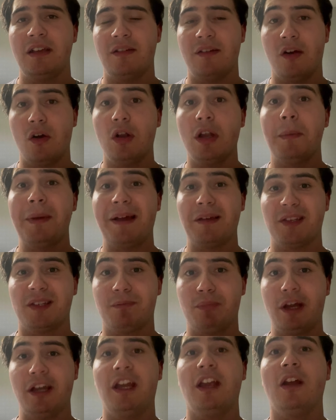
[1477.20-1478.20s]
All about
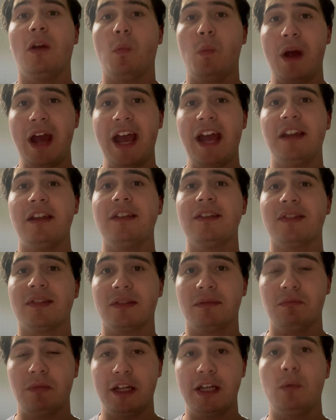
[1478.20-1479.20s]
spreading
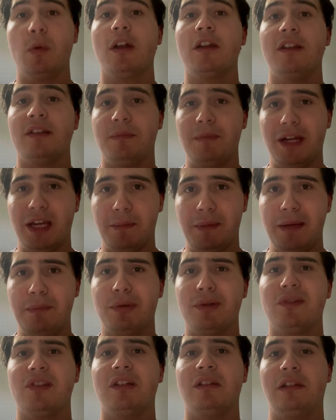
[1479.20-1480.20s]
awareness, where you want as many
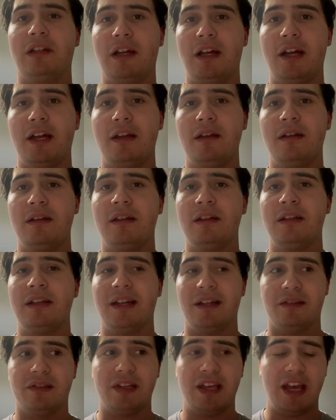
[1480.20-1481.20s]
people to learn
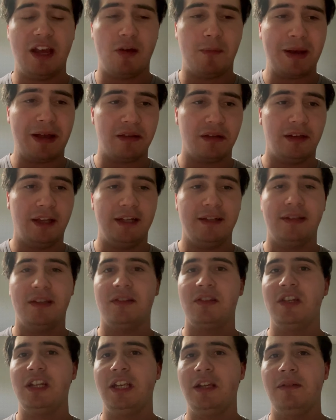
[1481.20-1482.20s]
and to hear about the
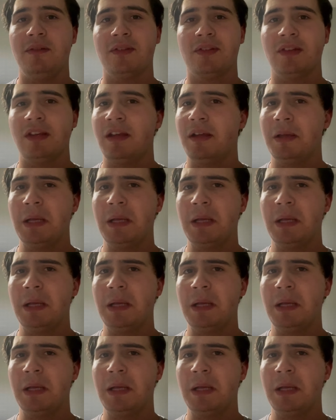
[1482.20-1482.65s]
latest news.